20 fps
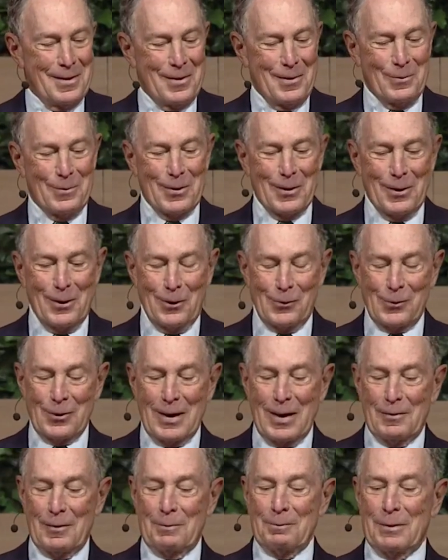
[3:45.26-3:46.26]
We also
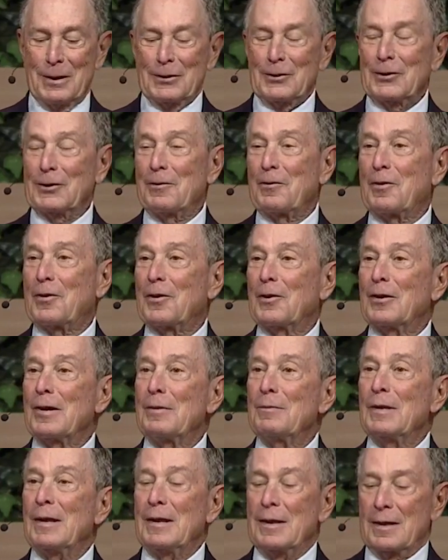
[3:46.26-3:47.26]
have a budget of
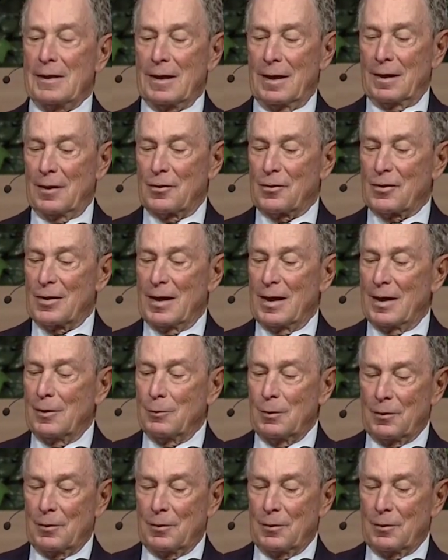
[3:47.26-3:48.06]
$30 million now,